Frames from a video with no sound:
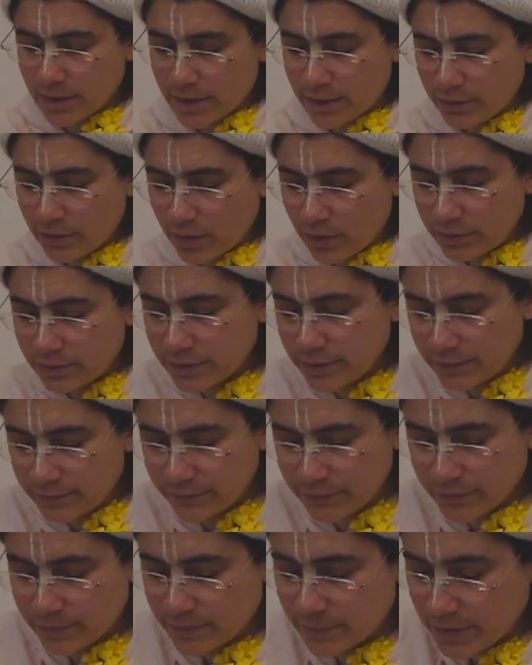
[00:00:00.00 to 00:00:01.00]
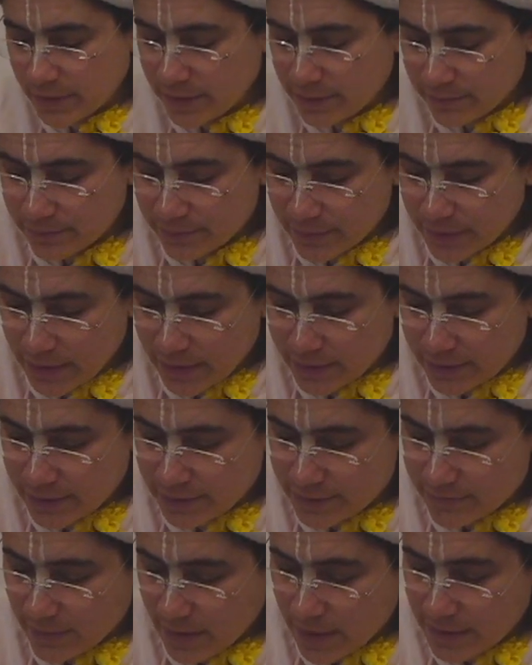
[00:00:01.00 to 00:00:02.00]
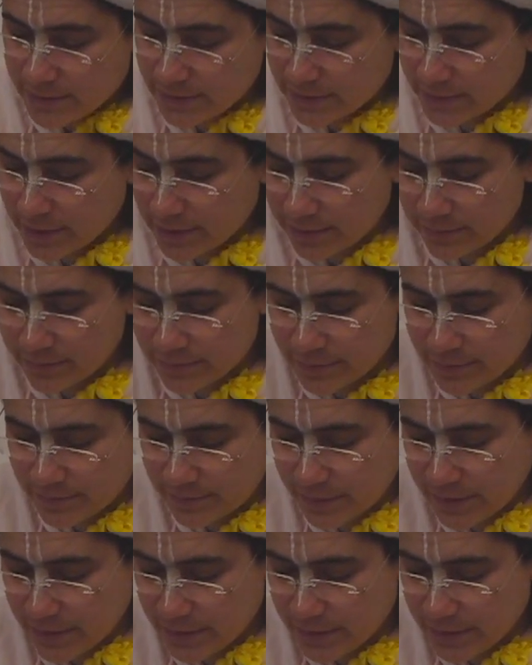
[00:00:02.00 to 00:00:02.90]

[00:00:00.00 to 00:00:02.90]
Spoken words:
and only from them can these pastimes be